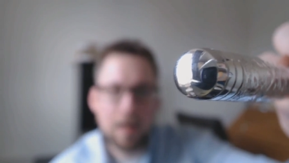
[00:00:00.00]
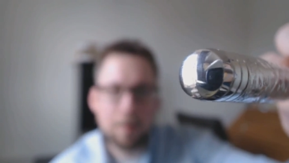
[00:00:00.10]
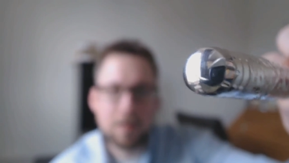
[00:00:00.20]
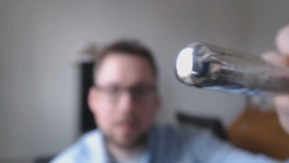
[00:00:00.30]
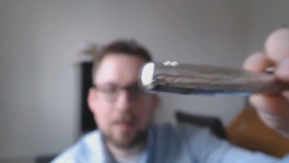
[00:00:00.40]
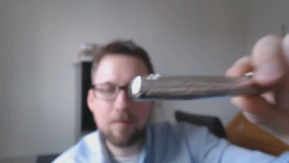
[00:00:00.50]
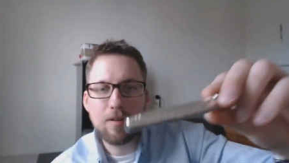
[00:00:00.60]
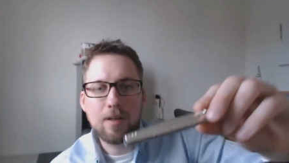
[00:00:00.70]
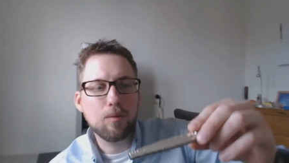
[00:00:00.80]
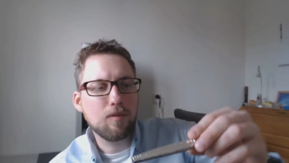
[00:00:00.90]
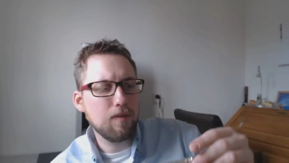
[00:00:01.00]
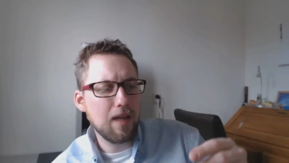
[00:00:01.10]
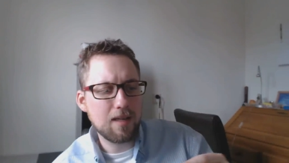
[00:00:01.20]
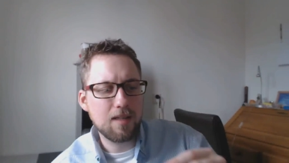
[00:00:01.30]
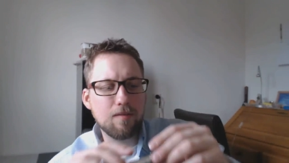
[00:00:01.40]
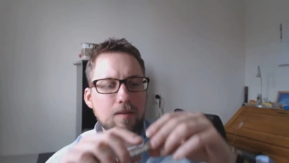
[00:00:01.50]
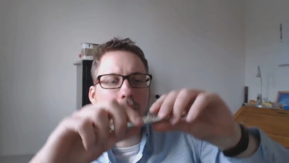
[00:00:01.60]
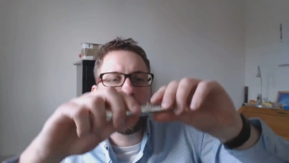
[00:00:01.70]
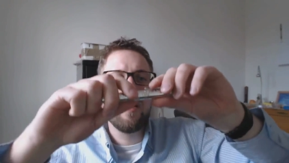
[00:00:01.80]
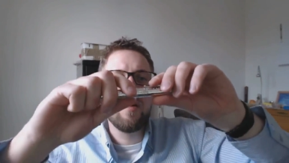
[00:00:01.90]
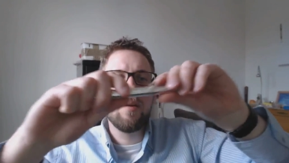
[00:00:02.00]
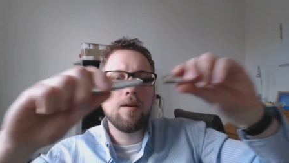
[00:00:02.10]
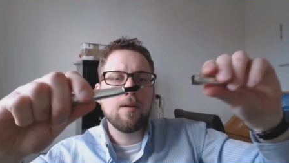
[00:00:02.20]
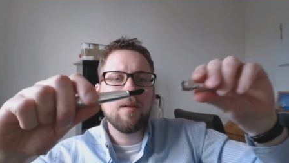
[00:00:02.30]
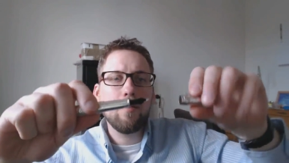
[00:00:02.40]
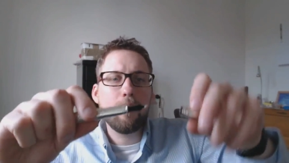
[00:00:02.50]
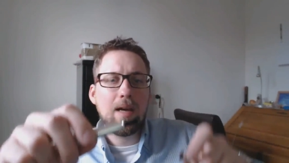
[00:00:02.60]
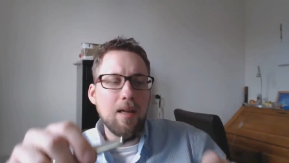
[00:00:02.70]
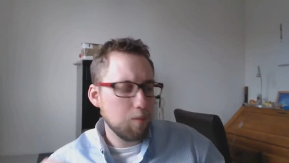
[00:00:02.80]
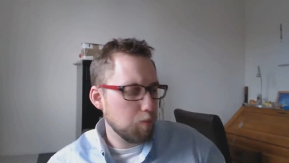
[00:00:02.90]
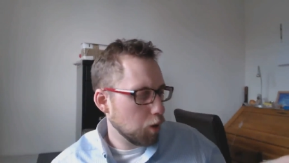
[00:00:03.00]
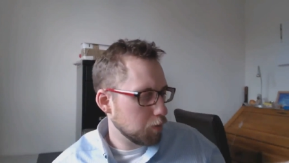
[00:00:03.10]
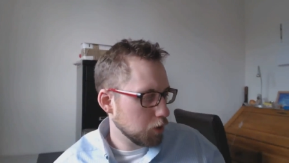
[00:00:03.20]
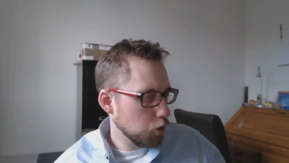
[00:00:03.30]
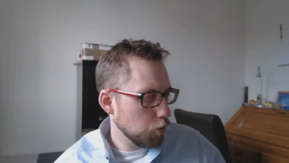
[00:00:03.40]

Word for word: cap is again very reflective. The pen pops